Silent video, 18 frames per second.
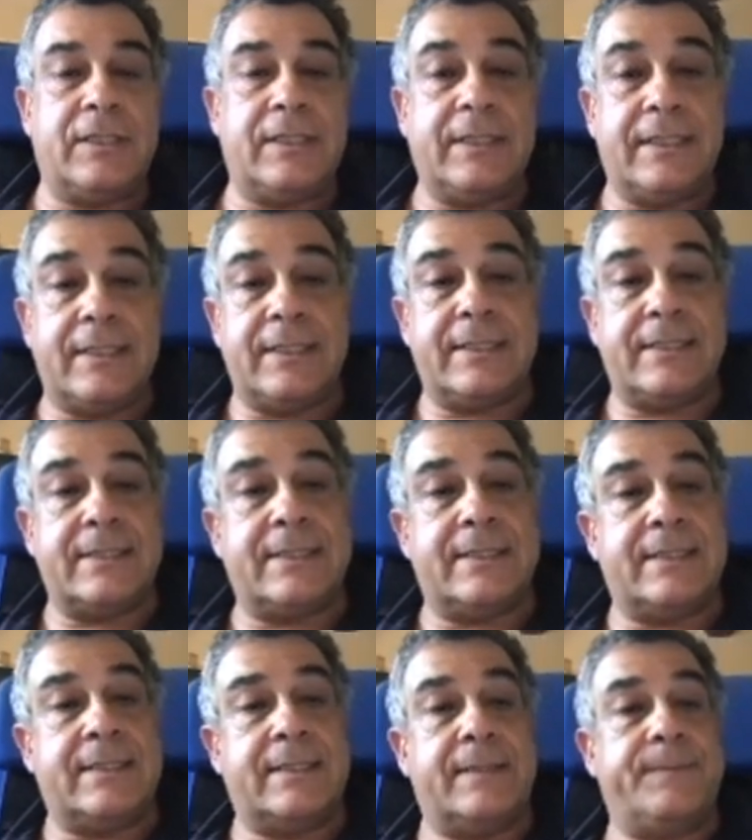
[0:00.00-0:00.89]

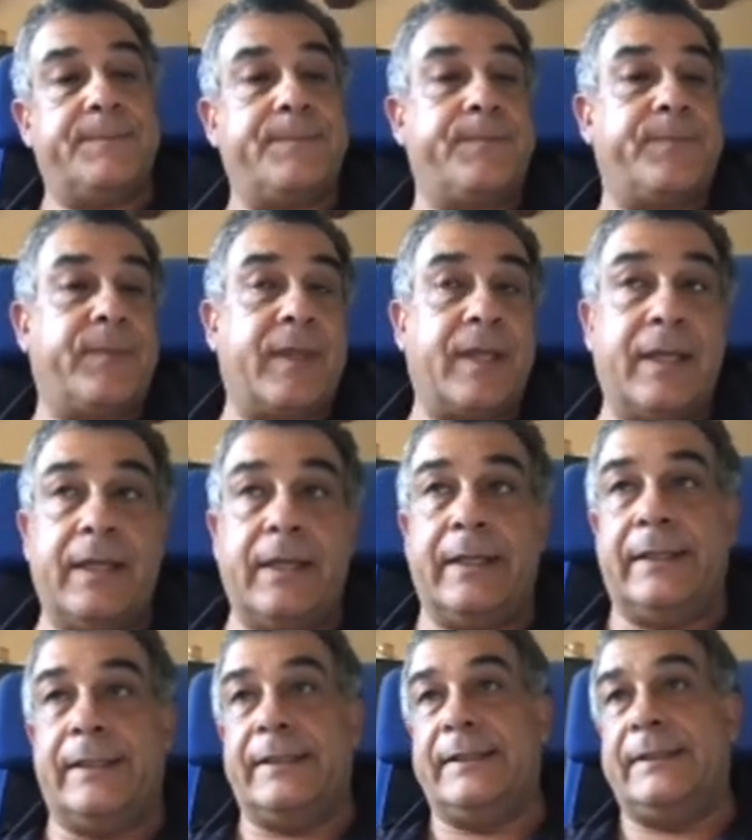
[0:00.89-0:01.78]
is
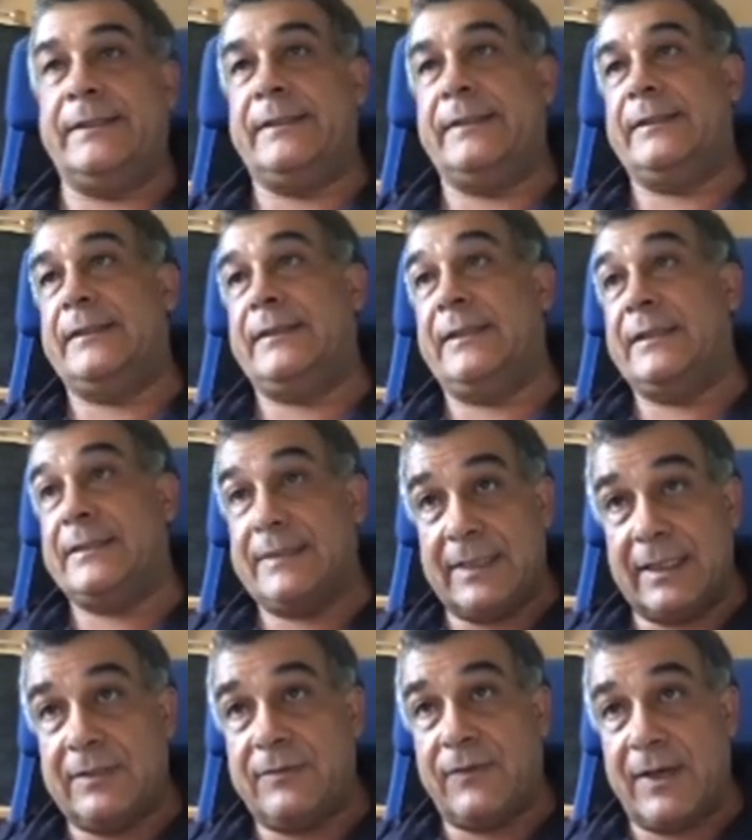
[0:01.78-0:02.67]
a
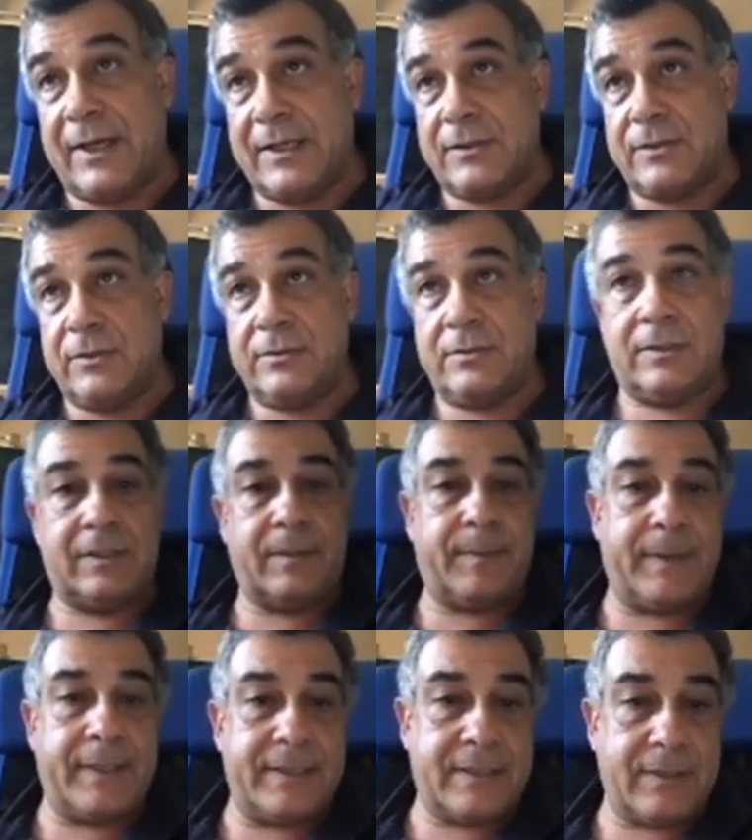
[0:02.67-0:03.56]
state function, so it
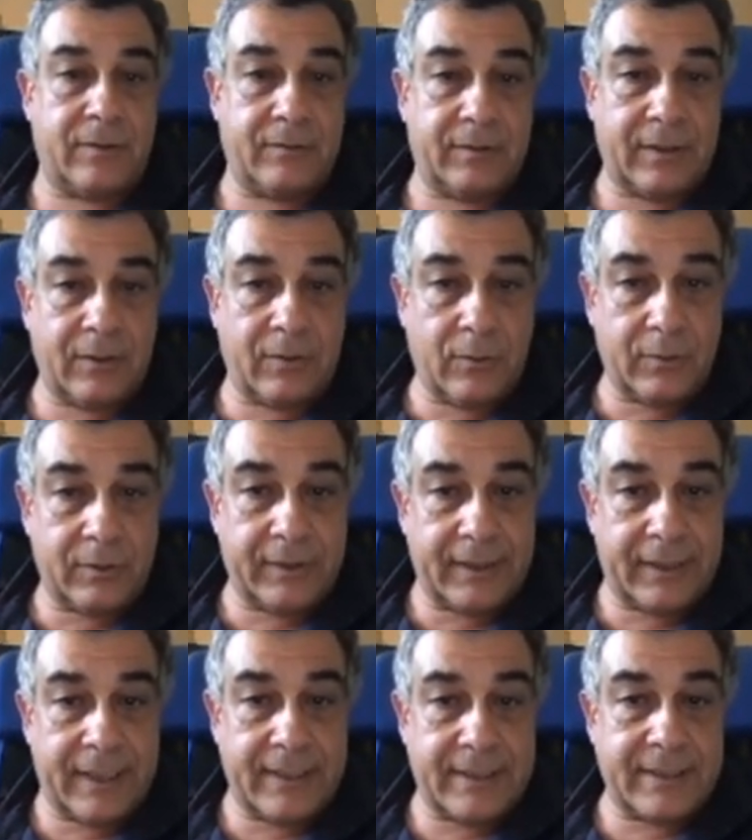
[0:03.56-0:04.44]
depends on the
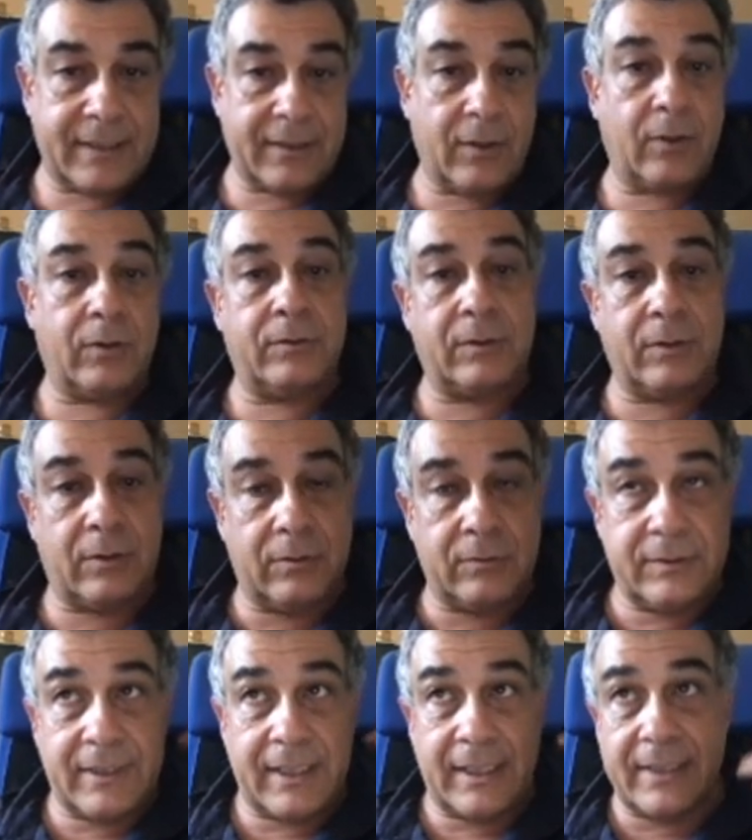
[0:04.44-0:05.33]
coordinates and not
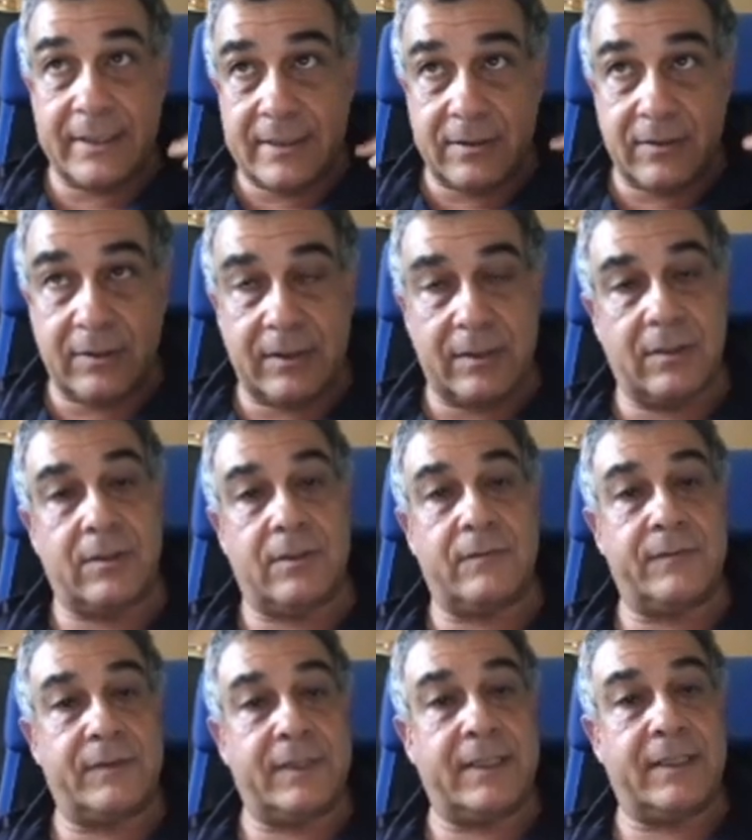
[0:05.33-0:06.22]
on the history
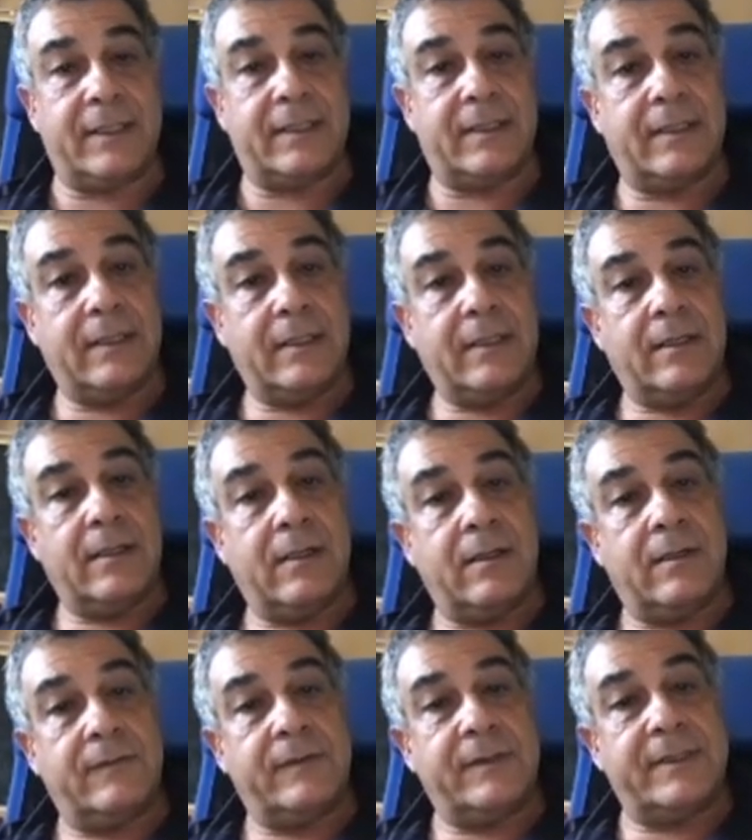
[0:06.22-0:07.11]

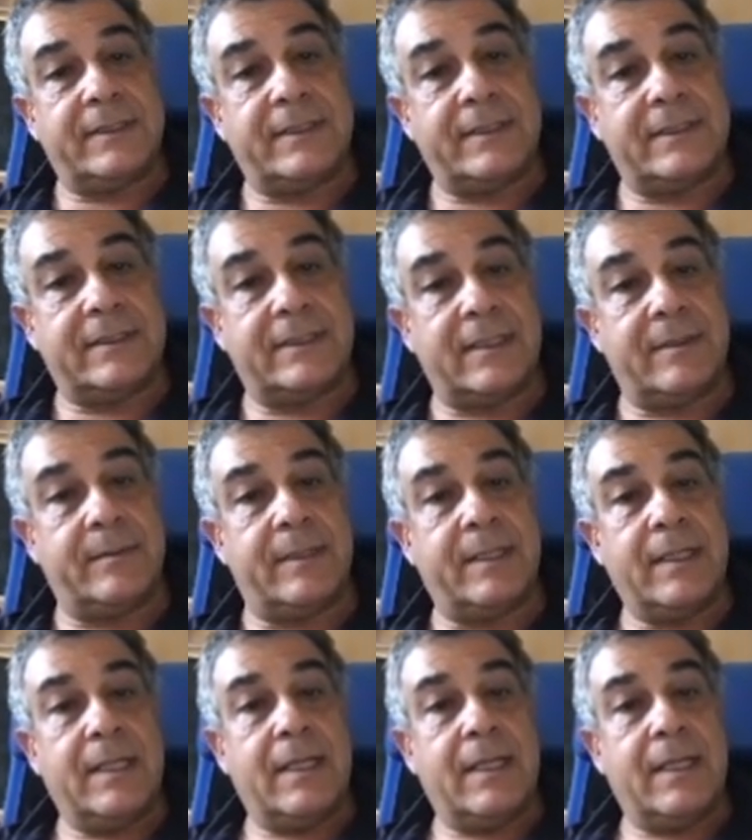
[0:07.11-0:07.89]
of the system.